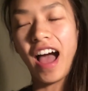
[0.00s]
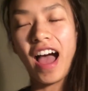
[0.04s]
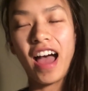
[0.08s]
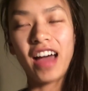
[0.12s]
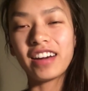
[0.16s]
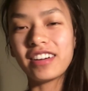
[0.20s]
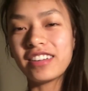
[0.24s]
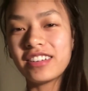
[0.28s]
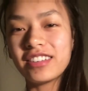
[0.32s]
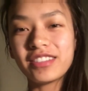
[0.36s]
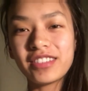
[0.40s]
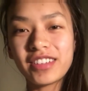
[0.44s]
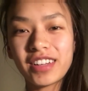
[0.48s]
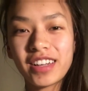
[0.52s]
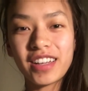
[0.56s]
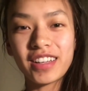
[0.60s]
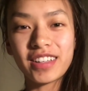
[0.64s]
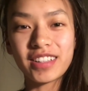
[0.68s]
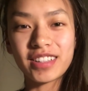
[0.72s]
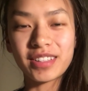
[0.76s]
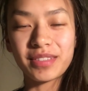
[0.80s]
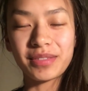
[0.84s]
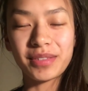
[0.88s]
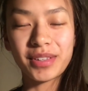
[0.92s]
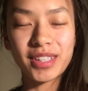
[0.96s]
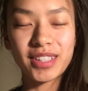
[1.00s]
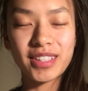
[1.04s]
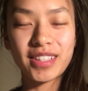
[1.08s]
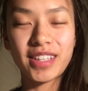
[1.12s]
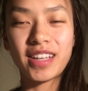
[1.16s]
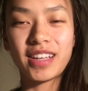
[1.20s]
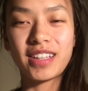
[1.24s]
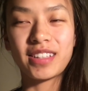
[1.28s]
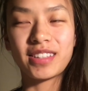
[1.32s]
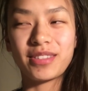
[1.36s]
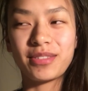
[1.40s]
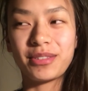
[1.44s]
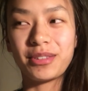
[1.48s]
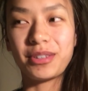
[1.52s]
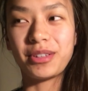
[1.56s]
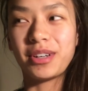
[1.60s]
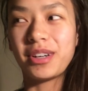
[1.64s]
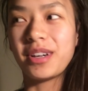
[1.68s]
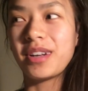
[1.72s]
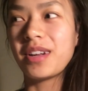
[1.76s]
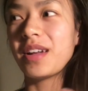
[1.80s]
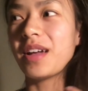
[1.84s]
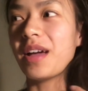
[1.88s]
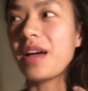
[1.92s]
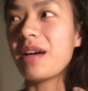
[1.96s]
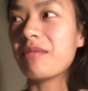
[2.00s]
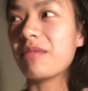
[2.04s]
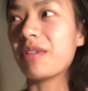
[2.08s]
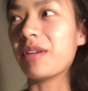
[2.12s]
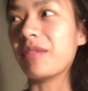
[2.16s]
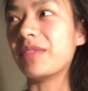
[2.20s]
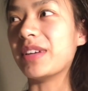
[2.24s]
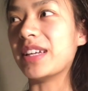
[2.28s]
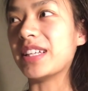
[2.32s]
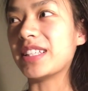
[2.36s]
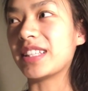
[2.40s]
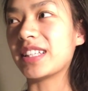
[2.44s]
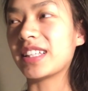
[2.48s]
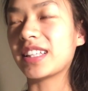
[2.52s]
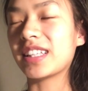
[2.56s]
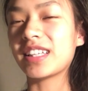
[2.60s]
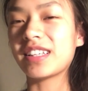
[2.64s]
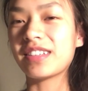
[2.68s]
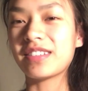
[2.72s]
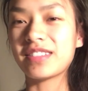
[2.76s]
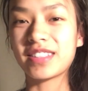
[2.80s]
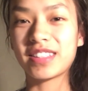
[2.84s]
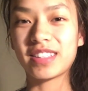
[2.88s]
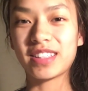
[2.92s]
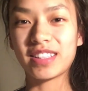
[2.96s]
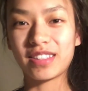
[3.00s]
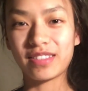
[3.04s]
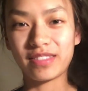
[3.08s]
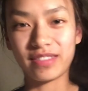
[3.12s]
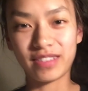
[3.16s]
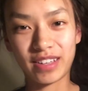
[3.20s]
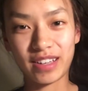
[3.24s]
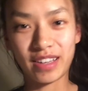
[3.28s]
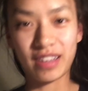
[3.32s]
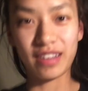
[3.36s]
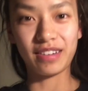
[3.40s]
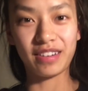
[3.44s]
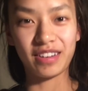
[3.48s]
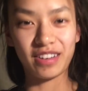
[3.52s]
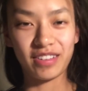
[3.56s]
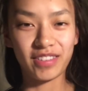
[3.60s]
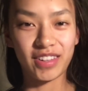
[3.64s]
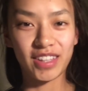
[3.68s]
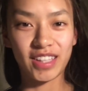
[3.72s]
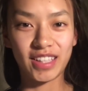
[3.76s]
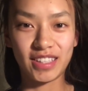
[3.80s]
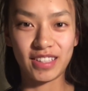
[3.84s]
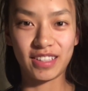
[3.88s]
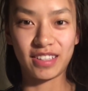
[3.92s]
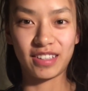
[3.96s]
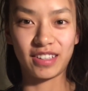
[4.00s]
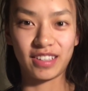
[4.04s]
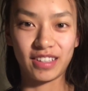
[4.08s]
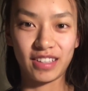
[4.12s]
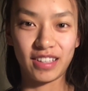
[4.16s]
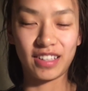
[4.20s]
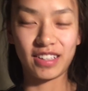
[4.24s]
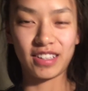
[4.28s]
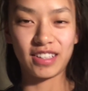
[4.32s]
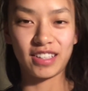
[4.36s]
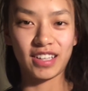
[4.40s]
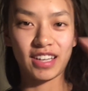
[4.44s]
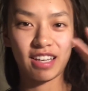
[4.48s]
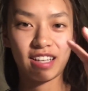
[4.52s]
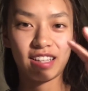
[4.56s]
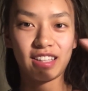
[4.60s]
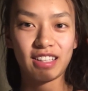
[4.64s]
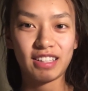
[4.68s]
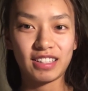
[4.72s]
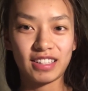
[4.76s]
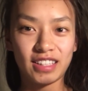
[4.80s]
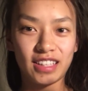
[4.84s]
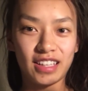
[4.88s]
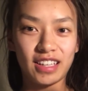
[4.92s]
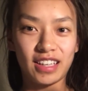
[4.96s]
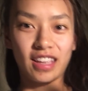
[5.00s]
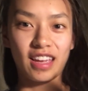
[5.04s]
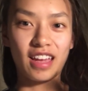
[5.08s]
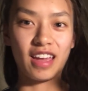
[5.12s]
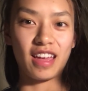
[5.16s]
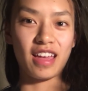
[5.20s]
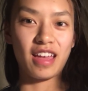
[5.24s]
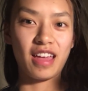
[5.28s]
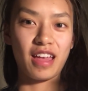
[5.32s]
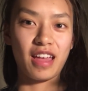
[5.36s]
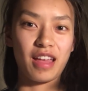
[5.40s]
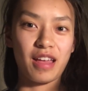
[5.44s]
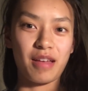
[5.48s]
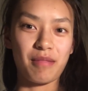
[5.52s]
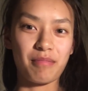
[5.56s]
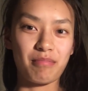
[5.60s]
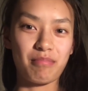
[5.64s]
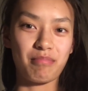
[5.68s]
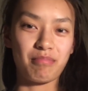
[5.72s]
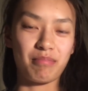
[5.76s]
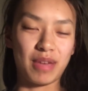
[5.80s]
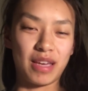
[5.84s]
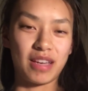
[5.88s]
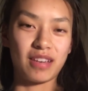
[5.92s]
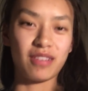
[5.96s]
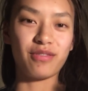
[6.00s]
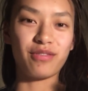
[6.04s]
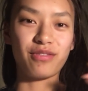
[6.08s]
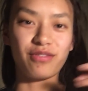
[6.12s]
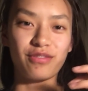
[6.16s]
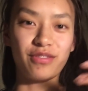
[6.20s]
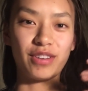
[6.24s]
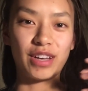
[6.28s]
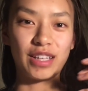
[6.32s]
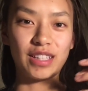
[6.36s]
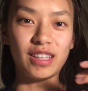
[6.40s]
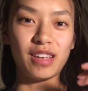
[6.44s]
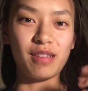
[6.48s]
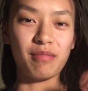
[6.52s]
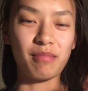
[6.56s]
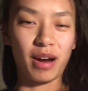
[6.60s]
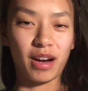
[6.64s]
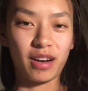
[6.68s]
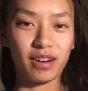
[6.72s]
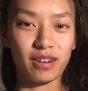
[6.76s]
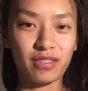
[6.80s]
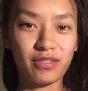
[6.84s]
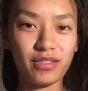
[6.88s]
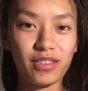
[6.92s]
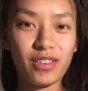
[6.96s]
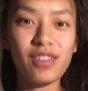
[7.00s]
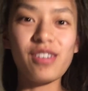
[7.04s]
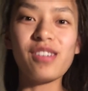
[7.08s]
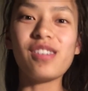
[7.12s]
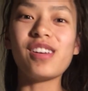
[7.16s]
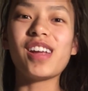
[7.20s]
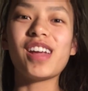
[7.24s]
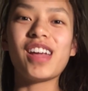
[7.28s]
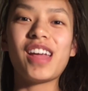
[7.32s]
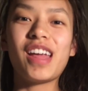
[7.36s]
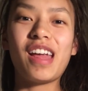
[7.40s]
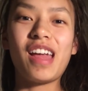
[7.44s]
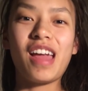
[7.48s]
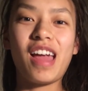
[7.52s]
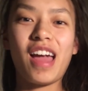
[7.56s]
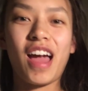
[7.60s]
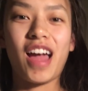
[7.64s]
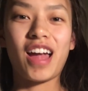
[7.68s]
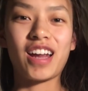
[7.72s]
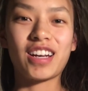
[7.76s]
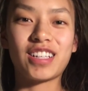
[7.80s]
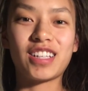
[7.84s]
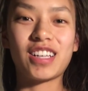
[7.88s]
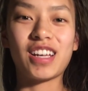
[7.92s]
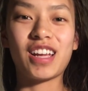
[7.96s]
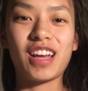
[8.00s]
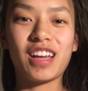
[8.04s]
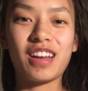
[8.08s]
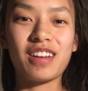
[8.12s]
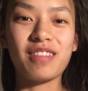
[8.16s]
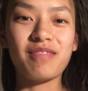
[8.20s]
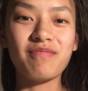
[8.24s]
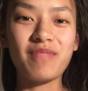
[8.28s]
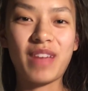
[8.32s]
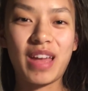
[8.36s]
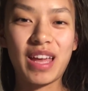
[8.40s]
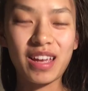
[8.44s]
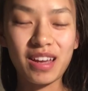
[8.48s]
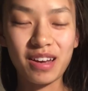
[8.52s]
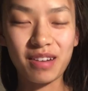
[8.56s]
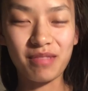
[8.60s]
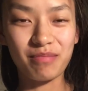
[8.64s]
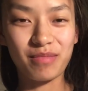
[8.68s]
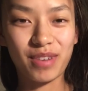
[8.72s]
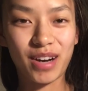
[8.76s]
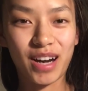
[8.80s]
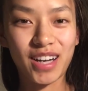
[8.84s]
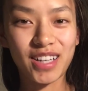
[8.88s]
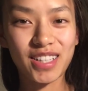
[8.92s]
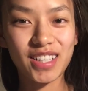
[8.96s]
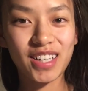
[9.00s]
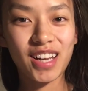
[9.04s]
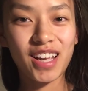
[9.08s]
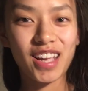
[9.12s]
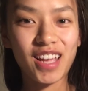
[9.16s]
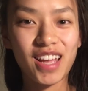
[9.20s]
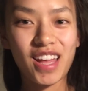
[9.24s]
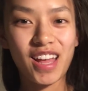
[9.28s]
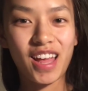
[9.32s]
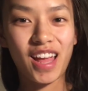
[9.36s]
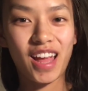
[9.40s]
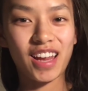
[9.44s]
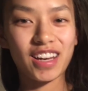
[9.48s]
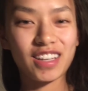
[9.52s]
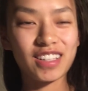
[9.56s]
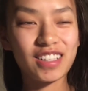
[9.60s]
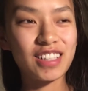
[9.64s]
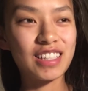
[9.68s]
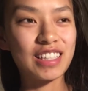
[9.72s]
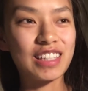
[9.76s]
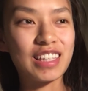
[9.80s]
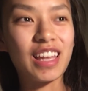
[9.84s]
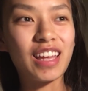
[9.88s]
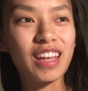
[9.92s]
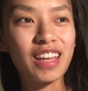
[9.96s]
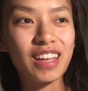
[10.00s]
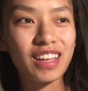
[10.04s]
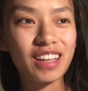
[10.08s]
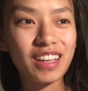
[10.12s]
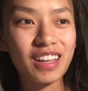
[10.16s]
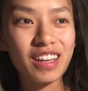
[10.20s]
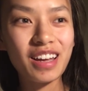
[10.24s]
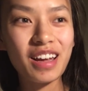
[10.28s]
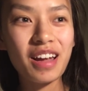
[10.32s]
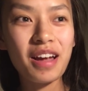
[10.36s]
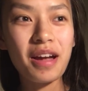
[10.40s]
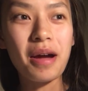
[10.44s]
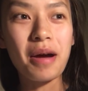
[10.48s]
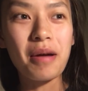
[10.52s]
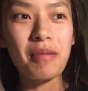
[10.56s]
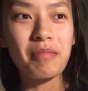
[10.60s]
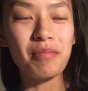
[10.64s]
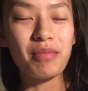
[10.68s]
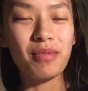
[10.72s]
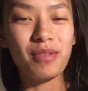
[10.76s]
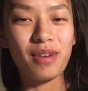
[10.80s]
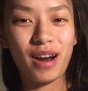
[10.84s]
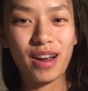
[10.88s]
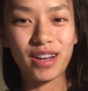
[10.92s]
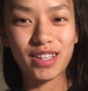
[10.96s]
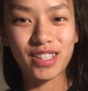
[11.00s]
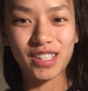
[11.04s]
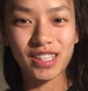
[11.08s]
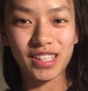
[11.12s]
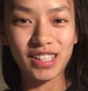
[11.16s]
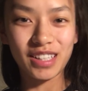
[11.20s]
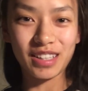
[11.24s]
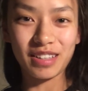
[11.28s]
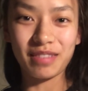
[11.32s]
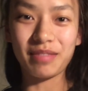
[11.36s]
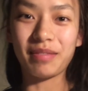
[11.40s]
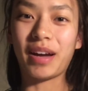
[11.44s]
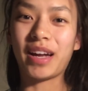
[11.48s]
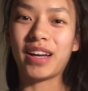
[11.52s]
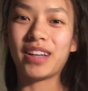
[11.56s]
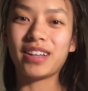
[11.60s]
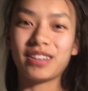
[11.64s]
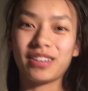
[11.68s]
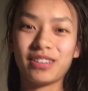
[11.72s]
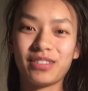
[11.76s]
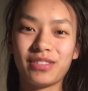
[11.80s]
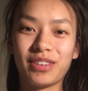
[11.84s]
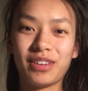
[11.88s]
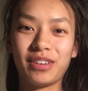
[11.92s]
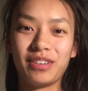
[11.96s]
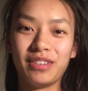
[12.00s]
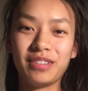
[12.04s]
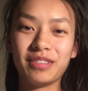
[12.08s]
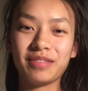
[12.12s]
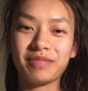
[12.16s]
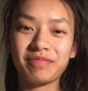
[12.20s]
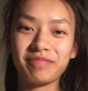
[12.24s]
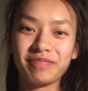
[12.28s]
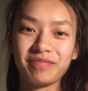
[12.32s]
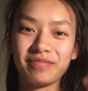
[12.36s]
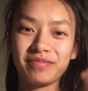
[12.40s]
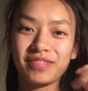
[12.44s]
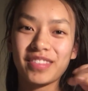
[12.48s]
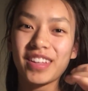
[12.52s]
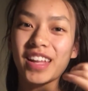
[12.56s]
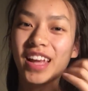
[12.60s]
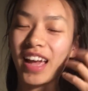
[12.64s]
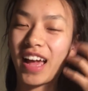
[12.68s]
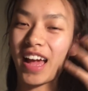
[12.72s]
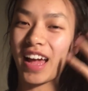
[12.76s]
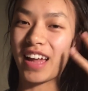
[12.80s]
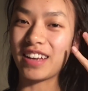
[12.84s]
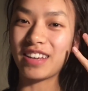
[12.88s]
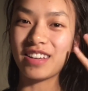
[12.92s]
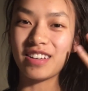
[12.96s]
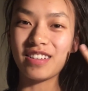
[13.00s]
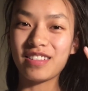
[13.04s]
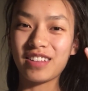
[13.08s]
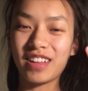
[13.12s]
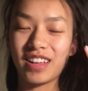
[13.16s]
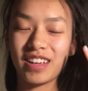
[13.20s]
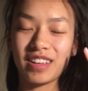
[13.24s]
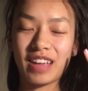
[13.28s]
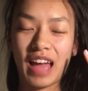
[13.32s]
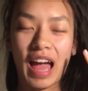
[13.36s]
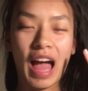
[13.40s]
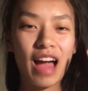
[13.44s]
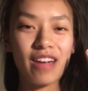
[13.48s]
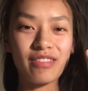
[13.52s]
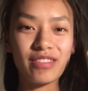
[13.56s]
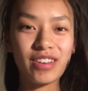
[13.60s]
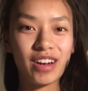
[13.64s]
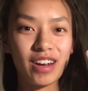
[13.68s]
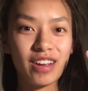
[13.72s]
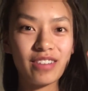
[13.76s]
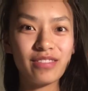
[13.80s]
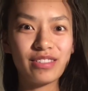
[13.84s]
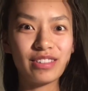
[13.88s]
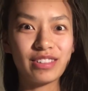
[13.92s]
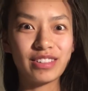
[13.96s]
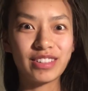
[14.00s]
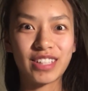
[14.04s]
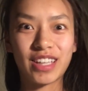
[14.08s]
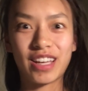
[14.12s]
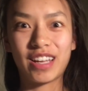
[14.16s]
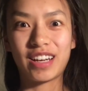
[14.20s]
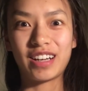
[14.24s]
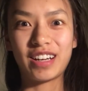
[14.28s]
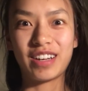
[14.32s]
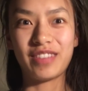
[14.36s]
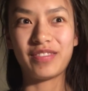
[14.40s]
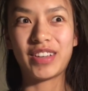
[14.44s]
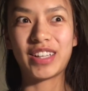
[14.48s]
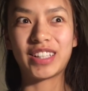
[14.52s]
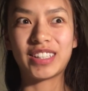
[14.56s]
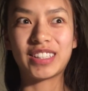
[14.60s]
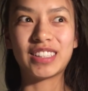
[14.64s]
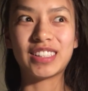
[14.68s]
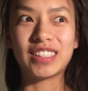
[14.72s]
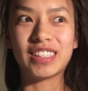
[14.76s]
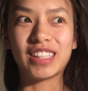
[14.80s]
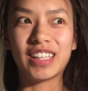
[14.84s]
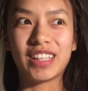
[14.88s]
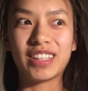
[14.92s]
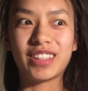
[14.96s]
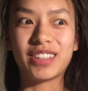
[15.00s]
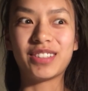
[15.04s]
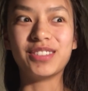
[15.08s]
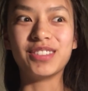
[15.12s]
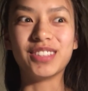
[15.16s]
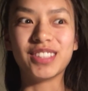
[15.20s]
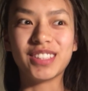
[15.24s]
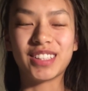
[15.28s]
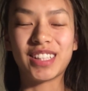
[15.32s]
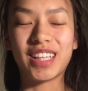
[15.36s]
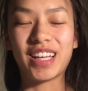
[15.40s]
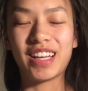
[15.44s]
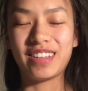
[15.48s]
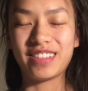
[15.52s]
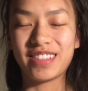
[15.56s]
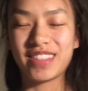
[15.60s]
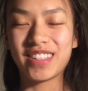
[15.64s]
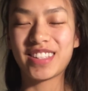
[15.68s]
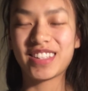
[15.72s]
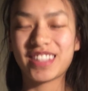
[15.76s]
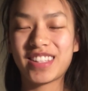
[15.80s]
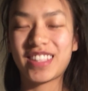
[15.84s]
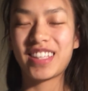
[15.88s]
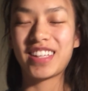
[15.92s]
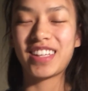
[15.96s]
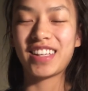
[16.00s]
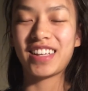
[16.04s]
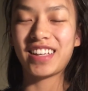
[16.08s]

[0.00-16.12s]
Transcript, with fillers: I don't know what ASMR stands for, but basically it was this video of this girl and she had this like big fuzzy microphone and she had a makeup brush and she's like brushing the microphone and you like have your headphones on and it makes these like cool sounds